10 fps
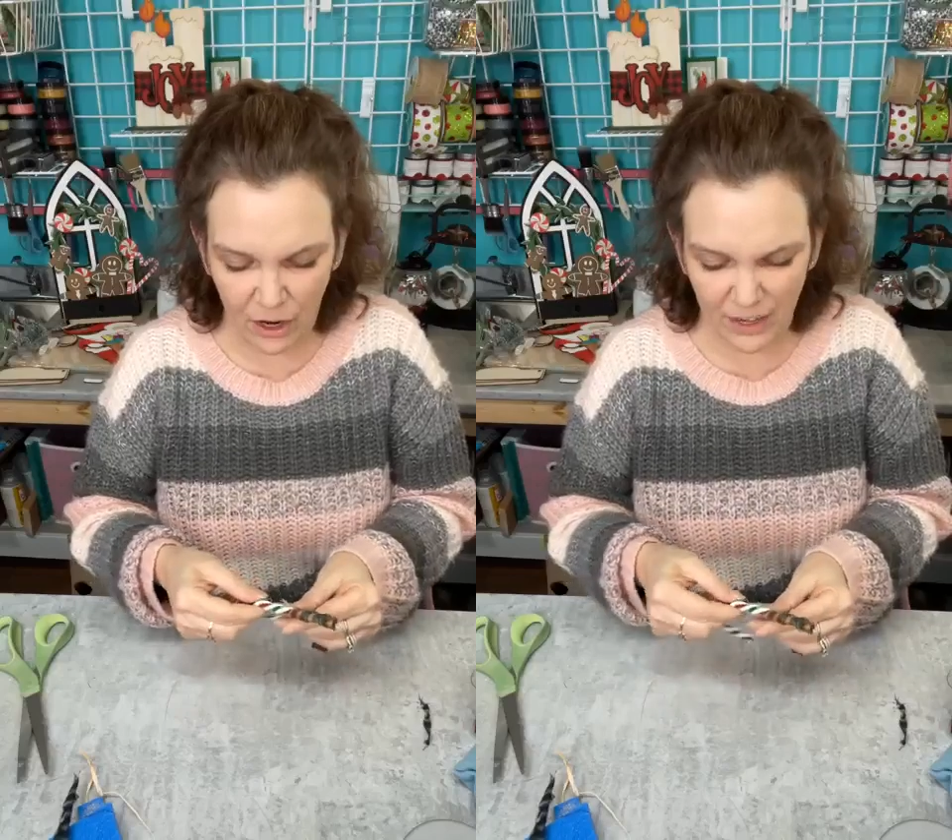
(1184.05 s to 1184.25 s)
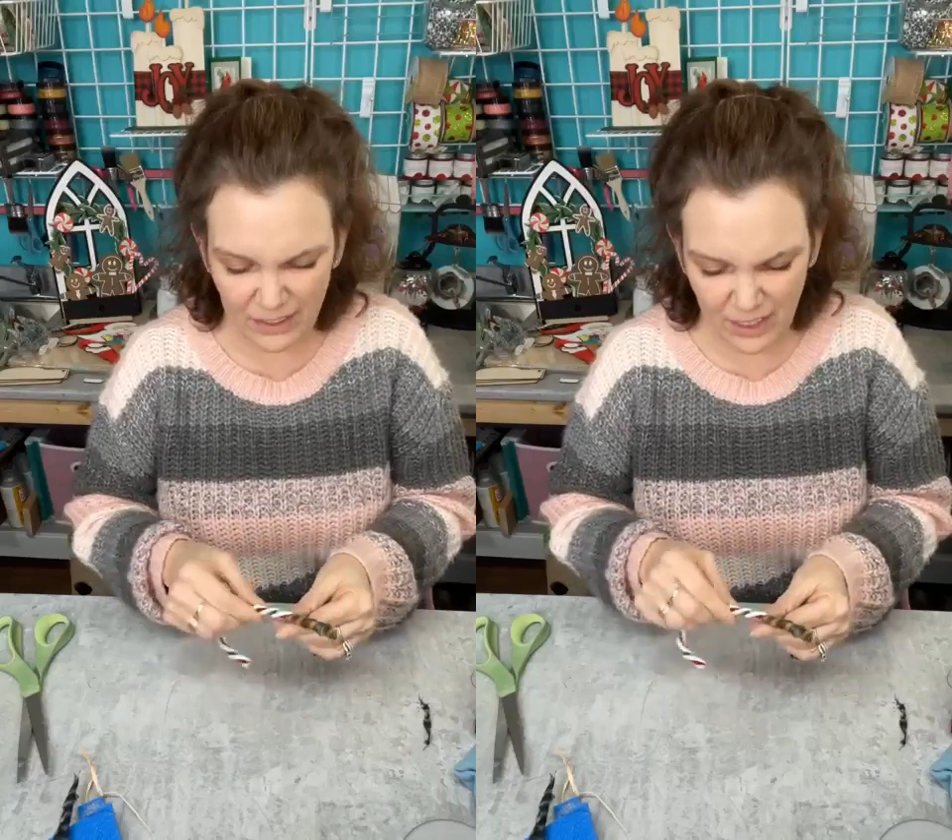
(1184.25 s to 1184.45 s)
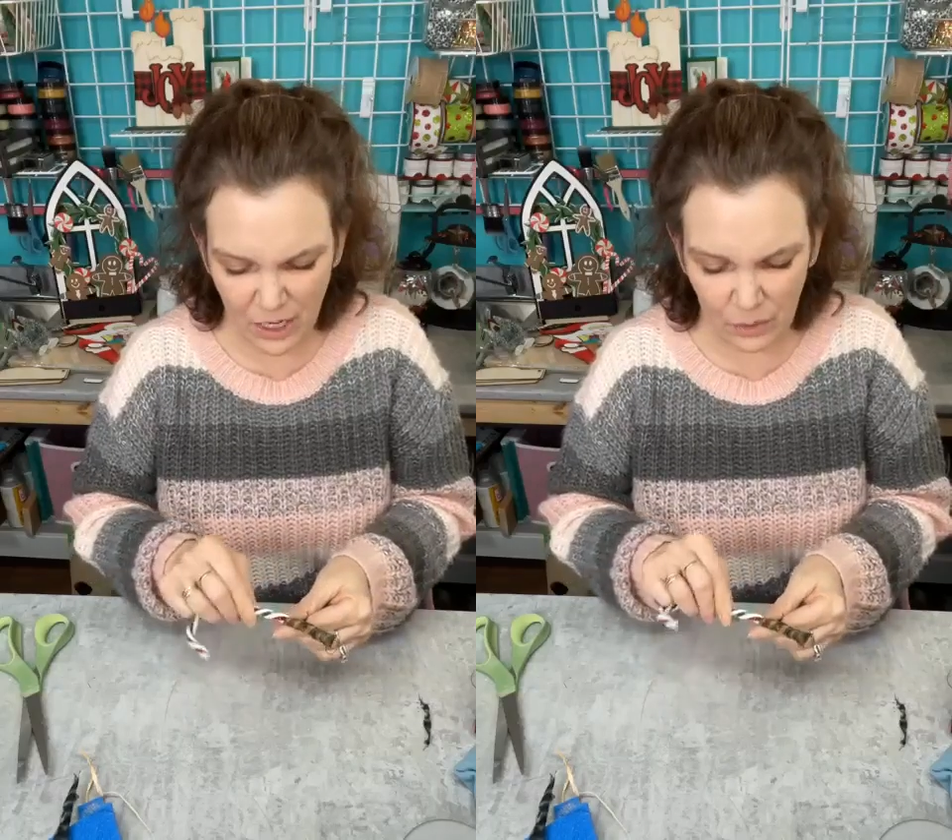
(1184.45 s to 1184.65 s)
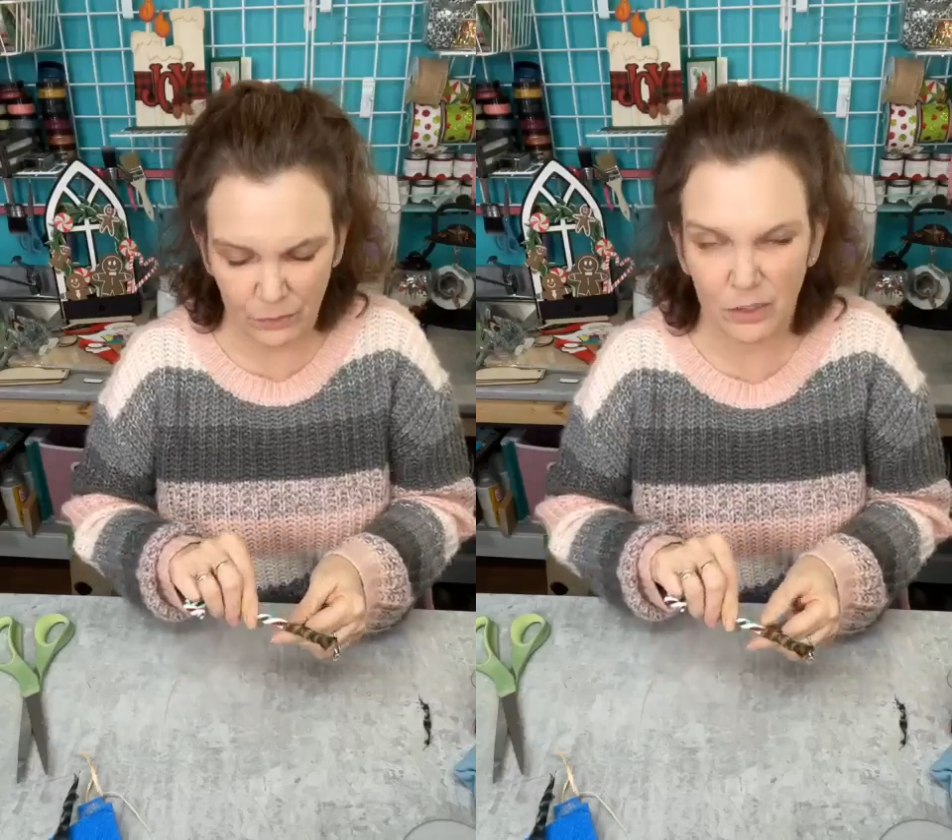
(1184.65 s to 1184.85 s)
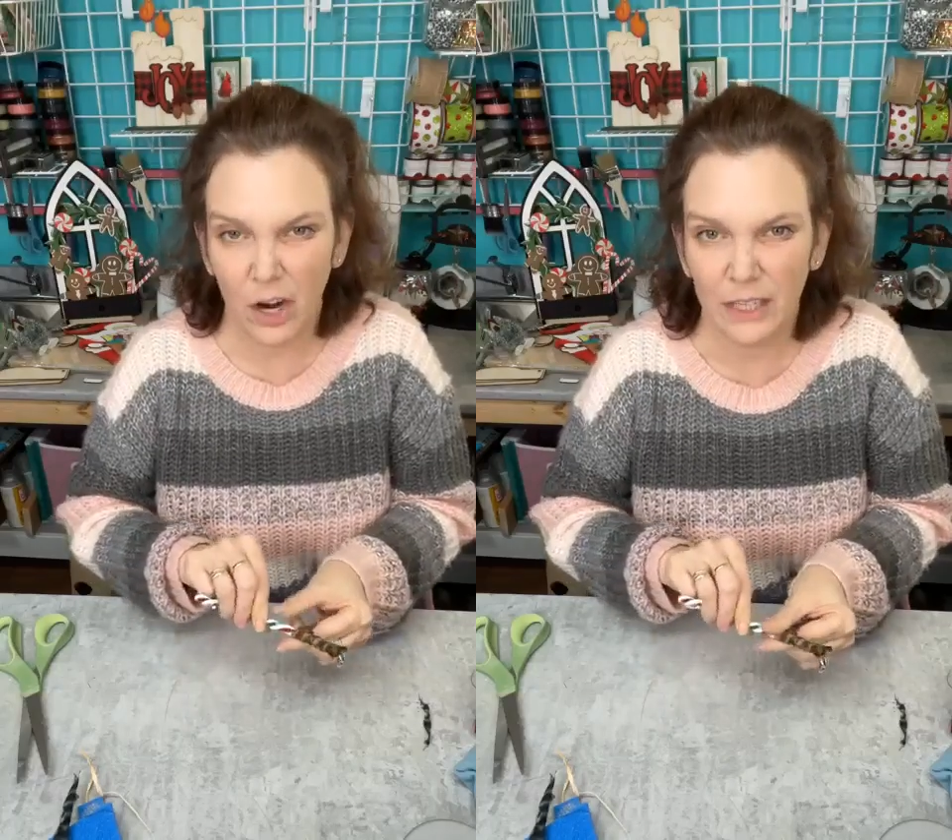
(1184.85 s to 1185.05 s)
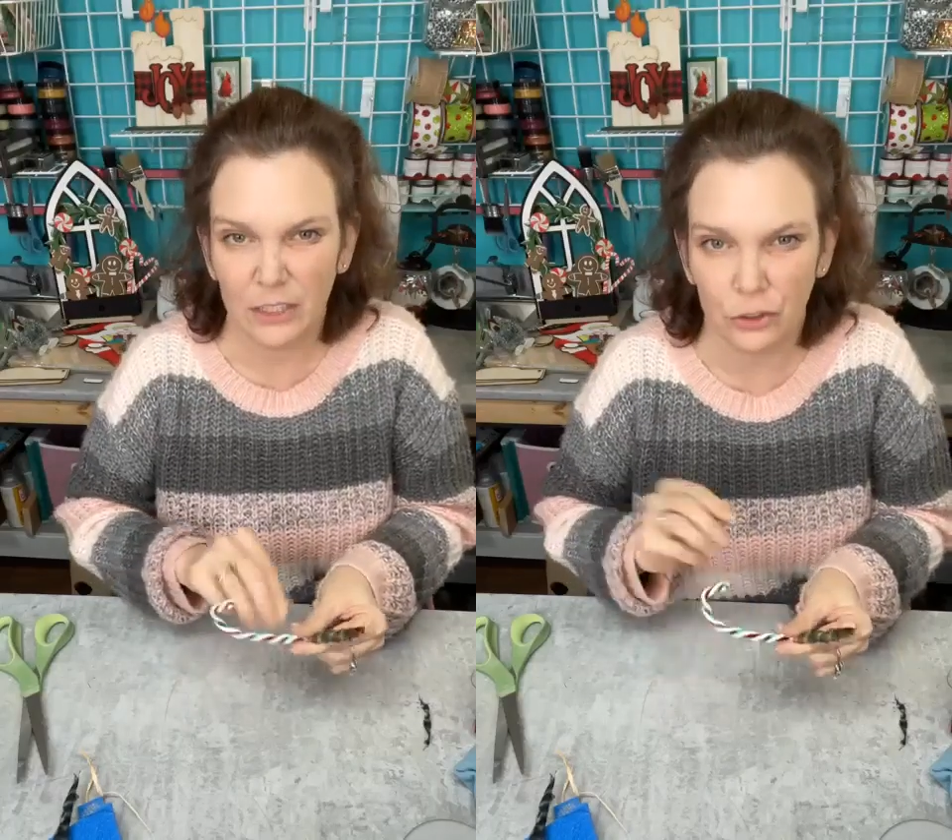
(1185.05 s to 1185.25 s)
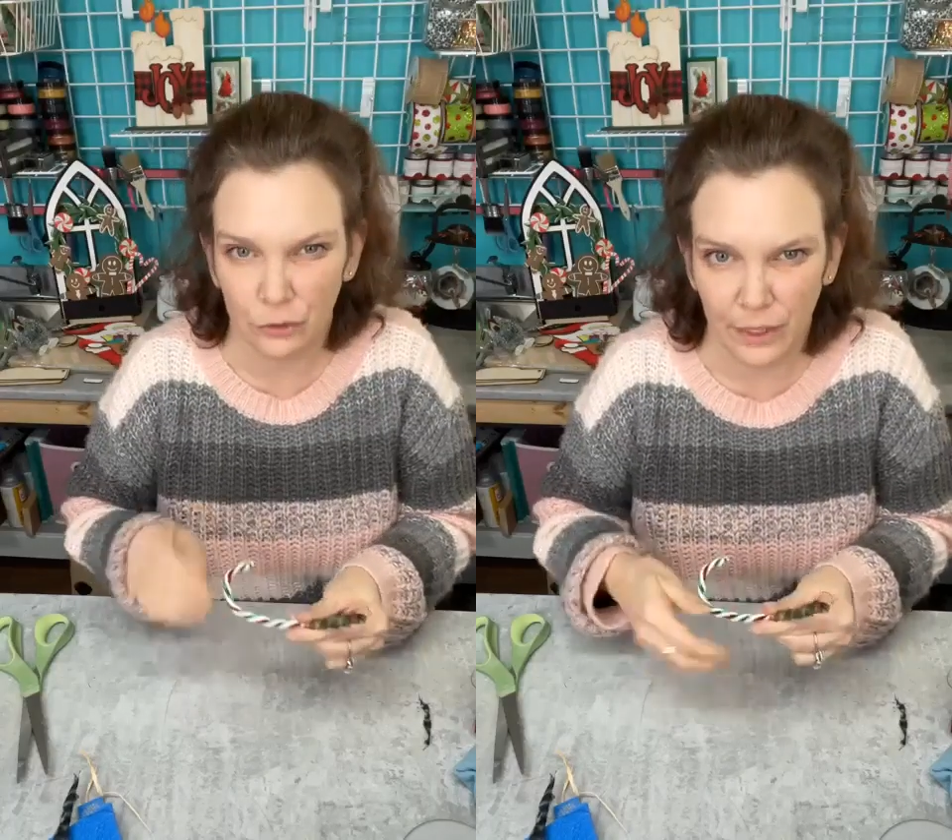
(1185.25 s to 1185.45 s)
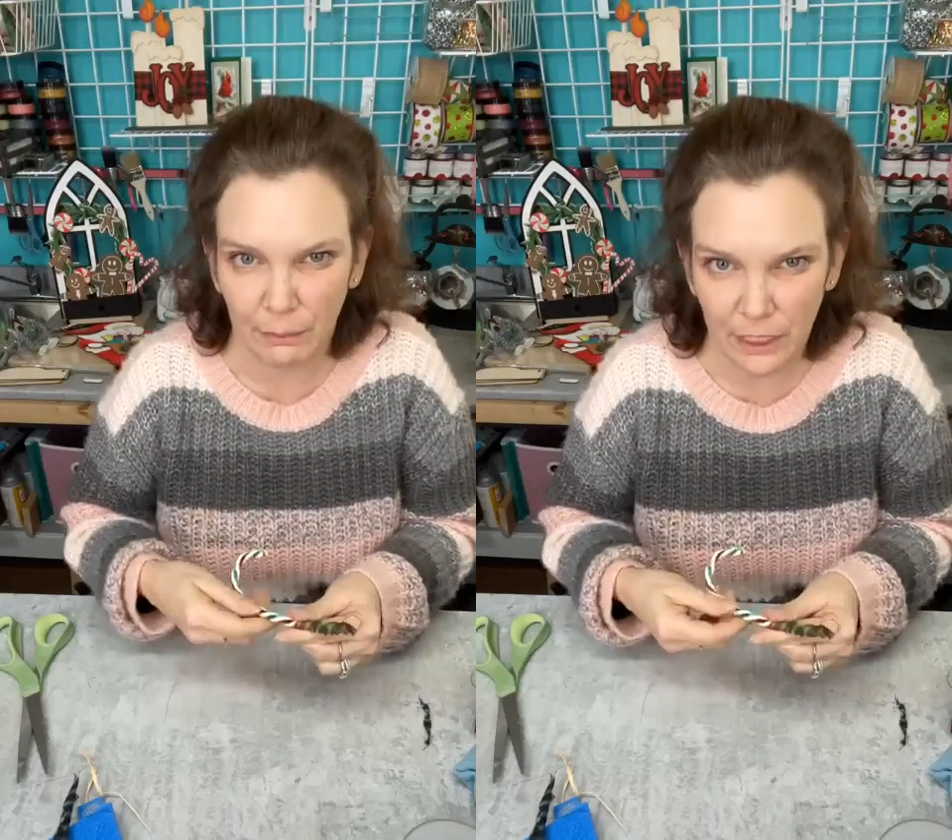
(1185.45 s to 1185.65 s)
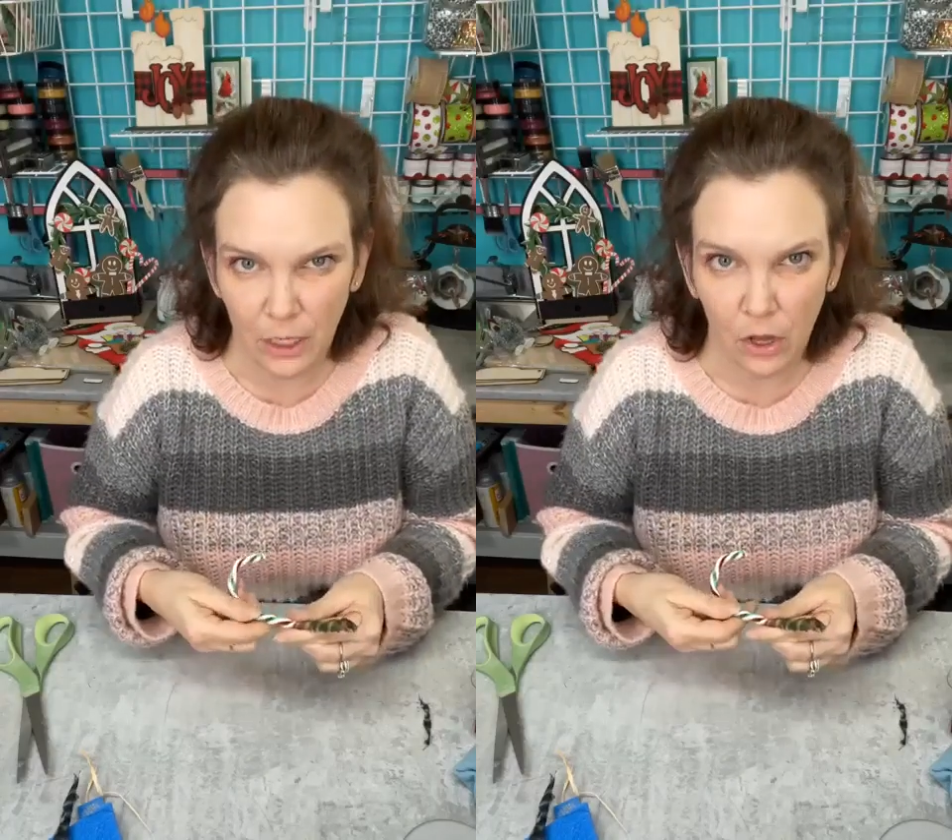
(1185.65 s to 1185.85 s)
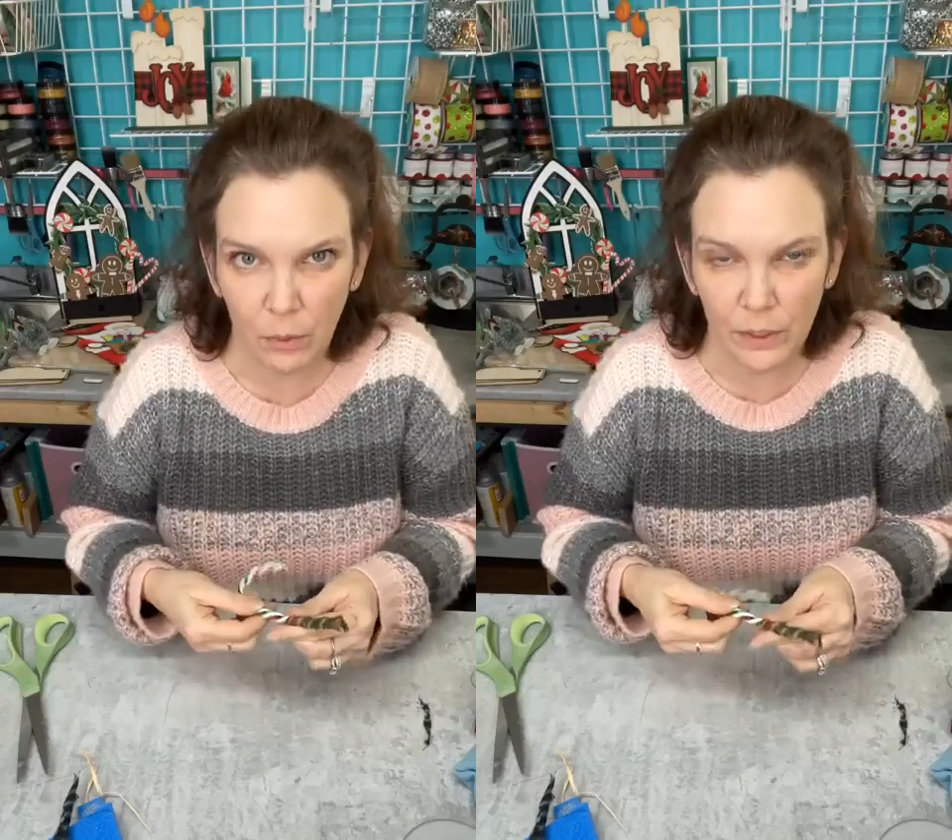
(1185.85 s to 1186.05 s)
Not, you know, not extremely long